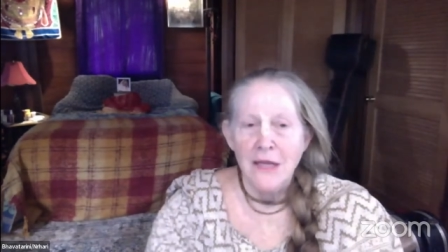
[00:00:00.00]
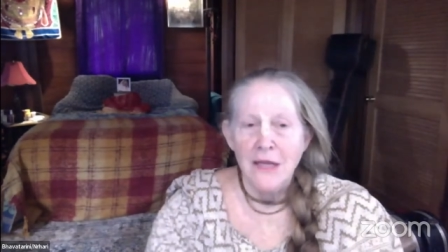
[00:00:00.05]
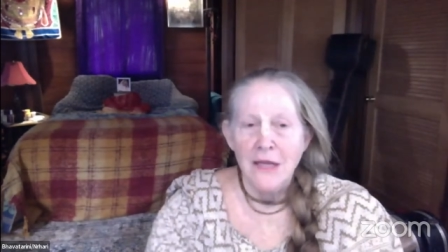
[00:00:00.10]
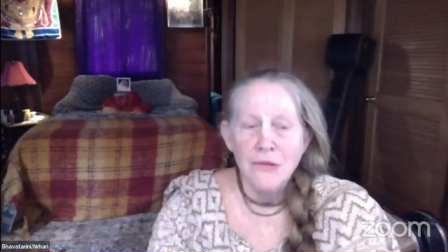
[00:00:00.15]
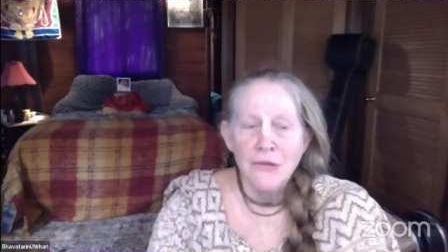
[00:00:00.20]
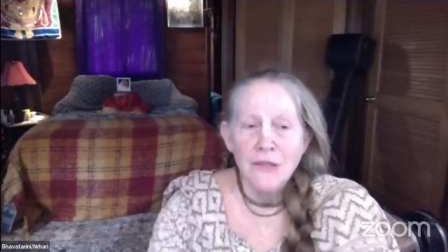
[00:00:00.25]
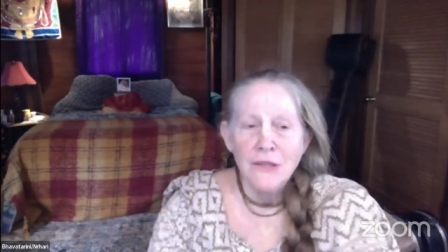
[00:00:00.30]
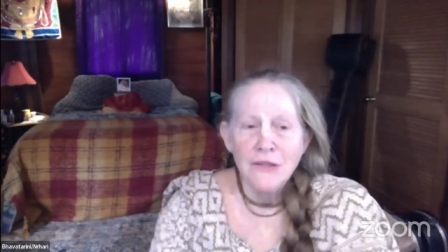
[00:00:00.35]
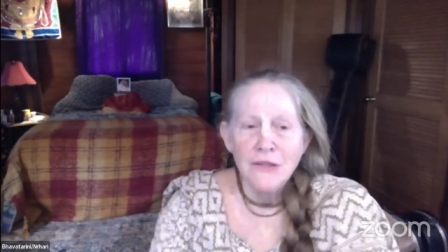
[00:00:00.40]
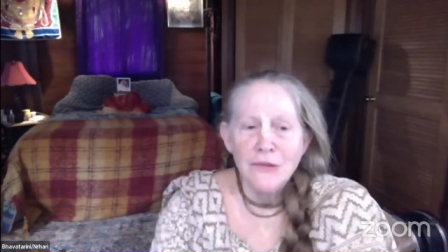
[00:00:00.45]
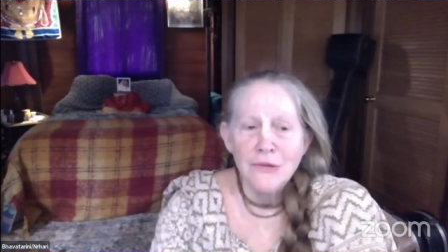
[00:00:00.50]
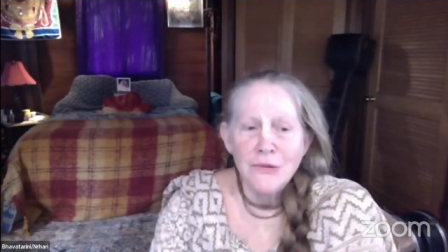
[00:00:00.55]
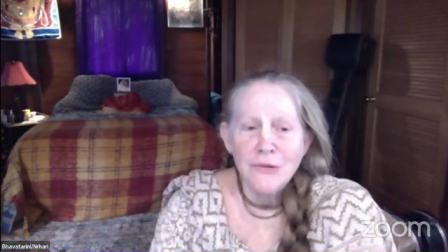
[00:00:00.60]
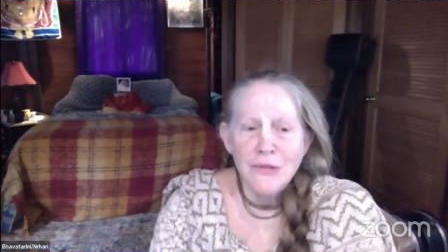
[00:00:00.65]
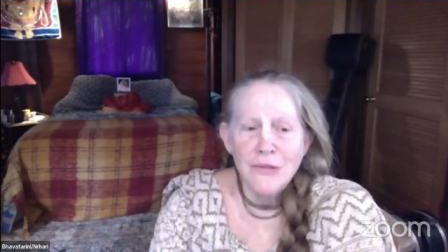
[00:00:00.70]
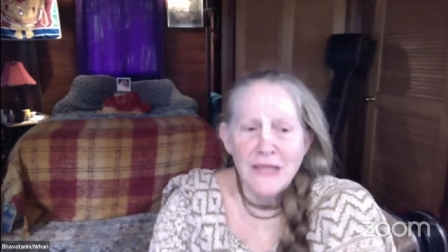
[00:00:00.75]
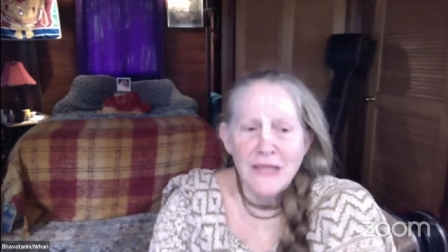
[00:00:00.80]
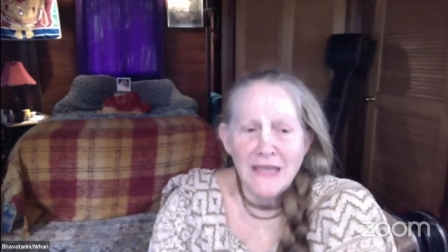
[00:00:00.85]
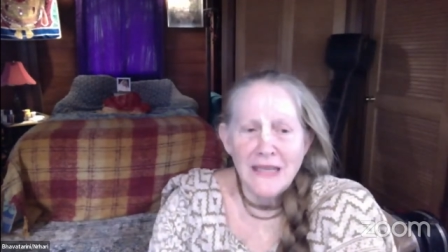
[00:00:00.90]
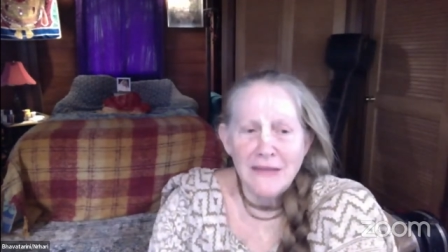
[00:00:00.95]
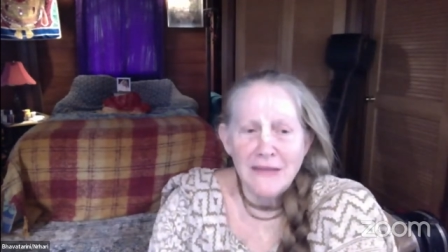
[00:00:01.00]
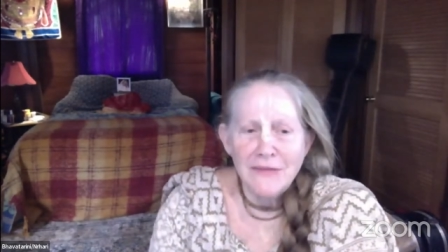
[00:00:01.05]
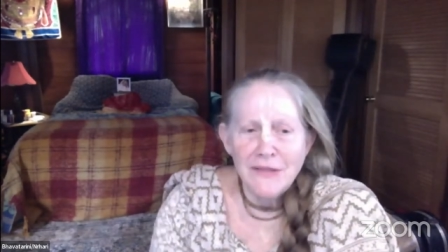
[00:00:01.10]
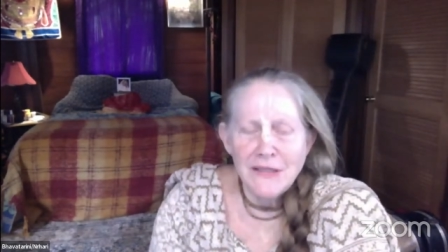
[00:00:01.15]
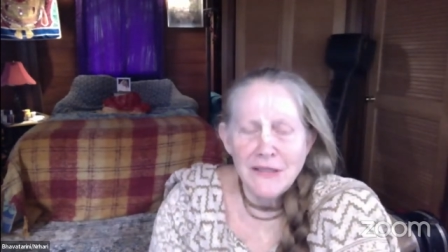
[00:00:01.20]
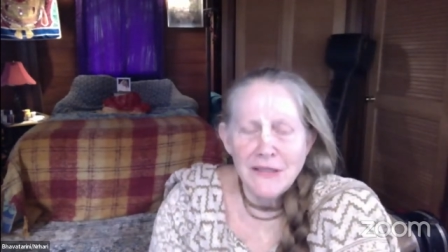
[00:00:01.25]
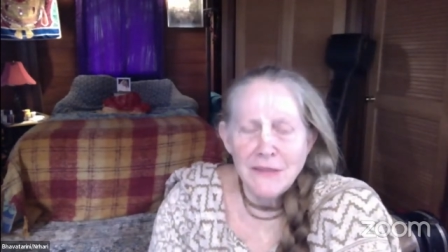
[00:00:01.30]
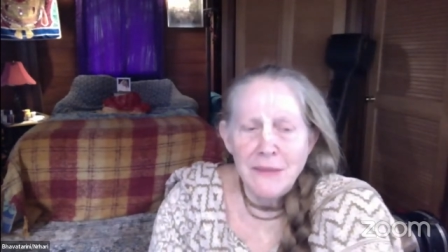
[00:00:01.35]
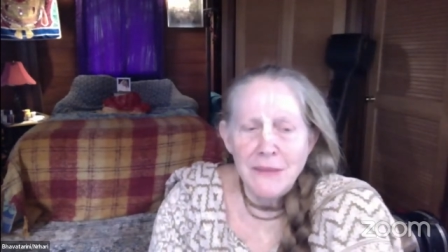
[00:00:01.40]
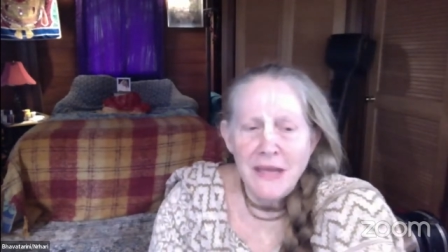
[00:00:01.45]
Srila Gurudev,
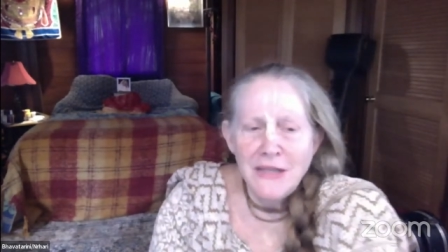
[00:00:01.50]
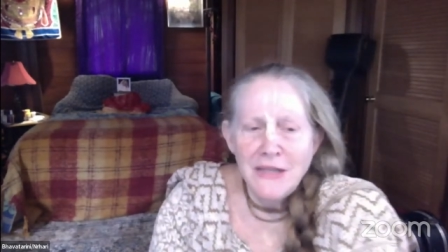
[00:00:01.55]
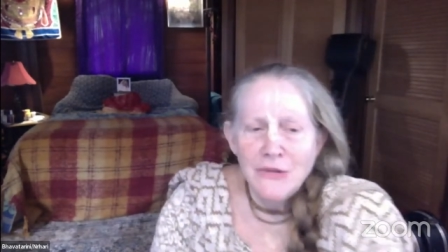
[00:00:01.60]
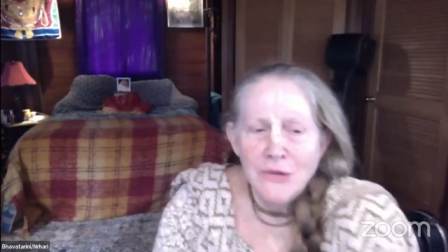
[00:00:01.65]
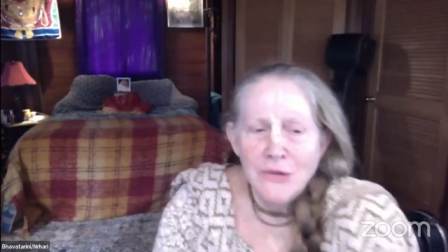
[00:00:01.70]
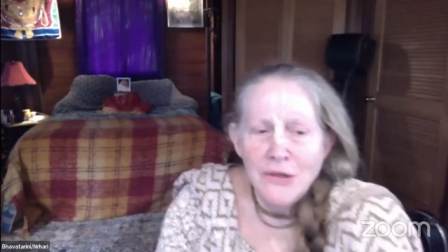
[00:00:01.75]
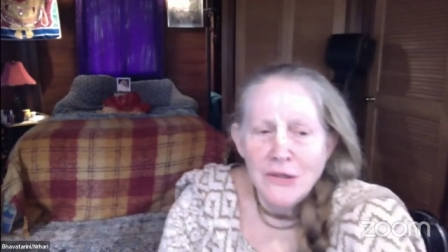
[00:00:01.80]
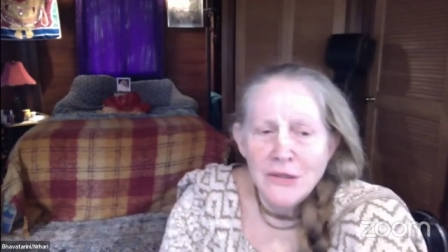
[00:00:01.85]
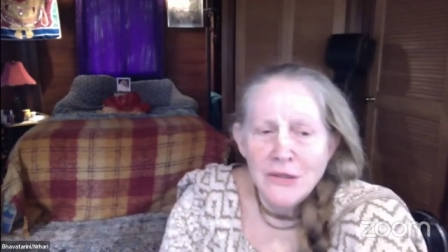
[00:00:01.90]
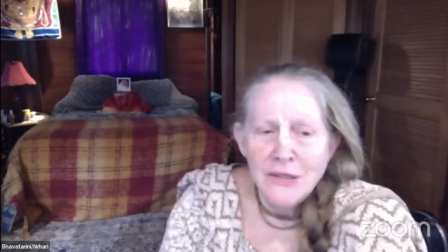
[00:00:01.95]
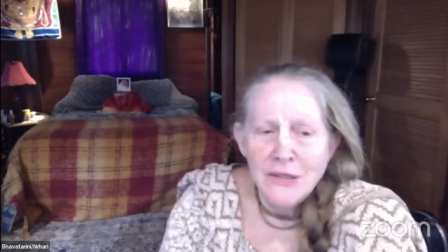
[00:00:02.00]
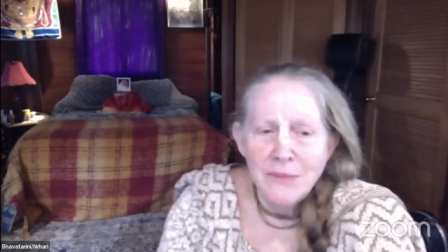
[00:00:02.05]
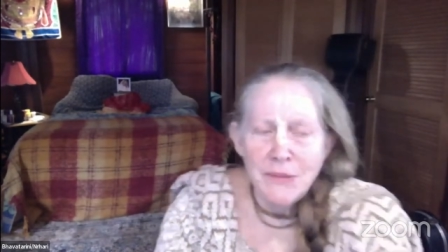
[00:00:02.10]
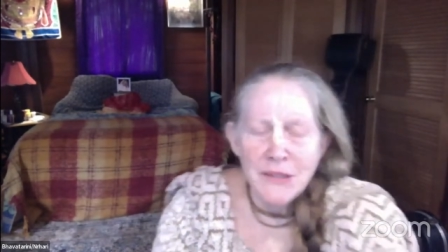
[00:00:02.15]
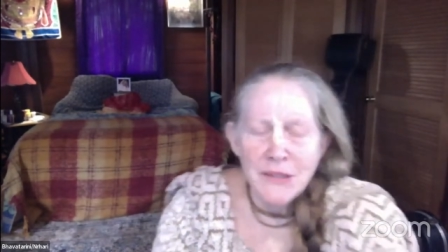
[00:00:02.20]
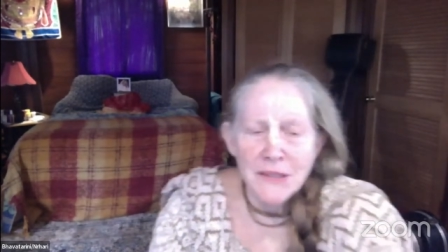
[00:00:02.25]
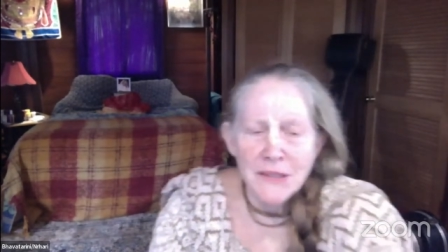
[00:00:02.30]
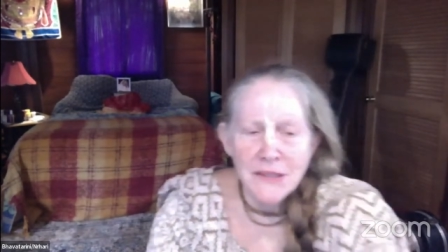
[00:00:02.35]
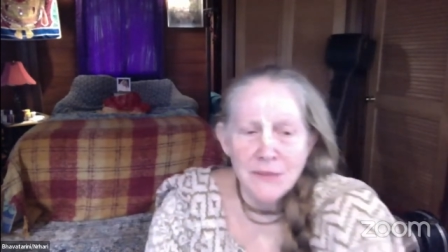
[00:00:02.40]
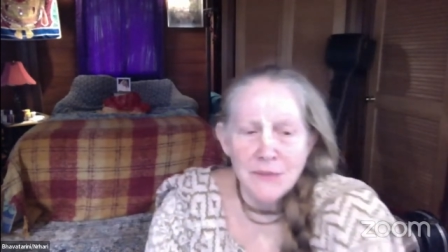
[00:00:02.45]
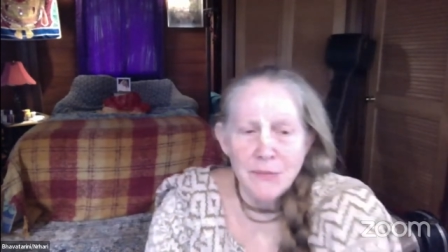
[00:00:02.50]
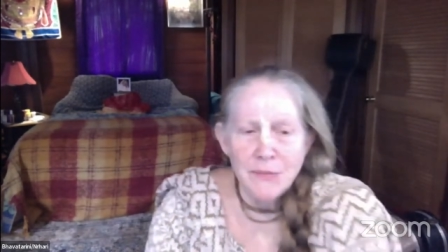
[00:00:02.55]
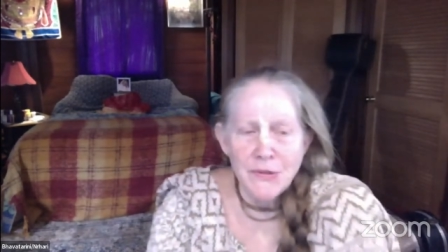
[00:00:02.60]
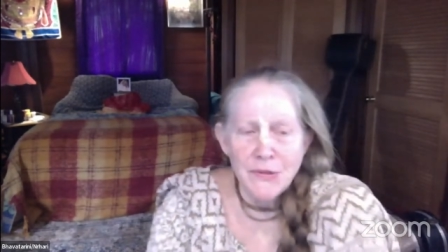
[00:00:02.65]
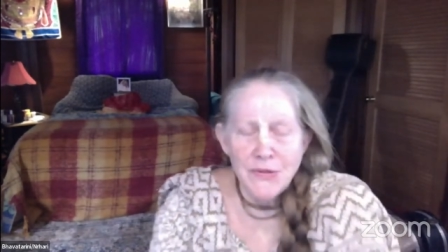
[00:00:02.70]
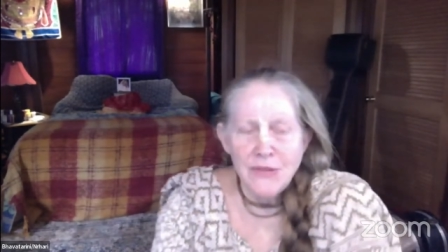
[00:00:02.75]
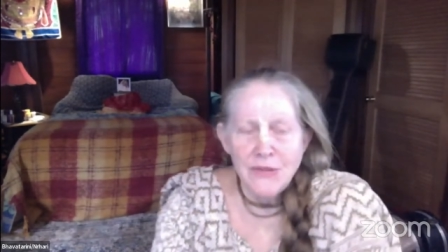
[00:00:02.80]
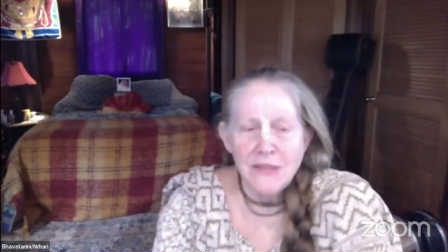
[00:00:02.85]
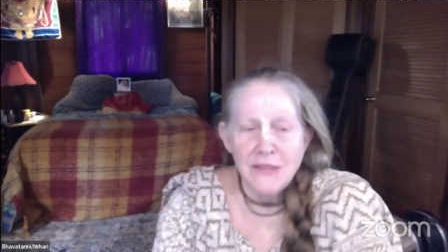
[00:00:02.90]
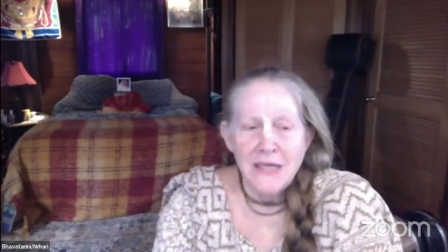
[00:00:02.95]
it's my daughter Nipana's
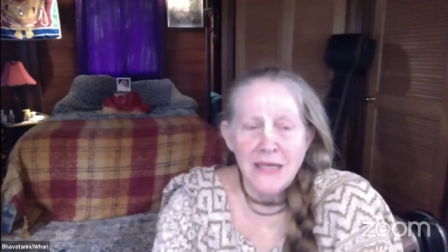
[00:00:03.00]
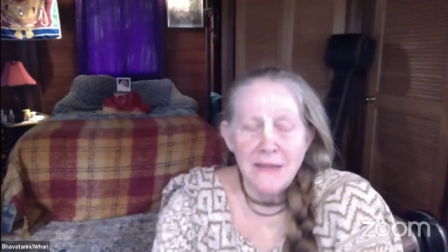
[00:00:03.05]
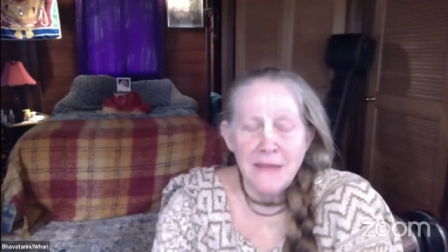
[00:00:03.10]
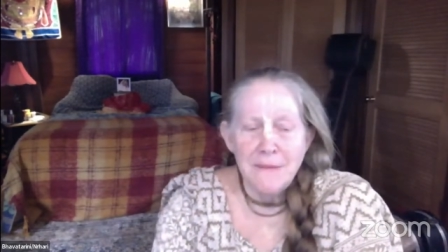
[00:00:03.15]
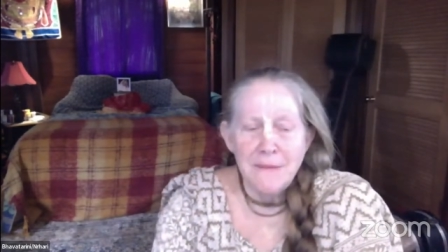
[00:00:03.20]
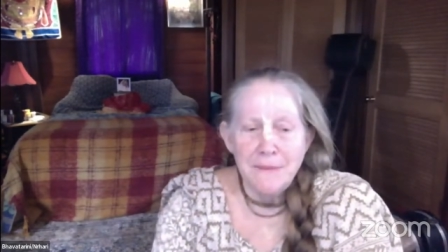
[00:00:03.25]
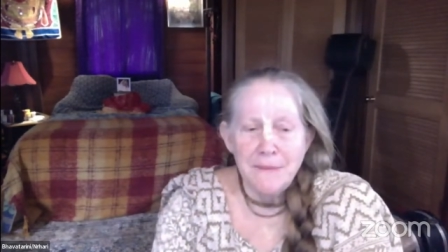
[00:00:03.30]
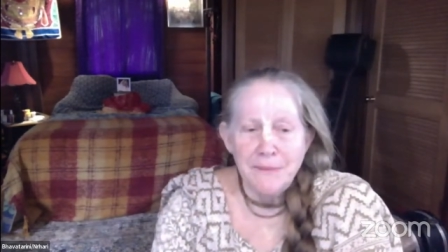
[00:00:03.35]
birthday.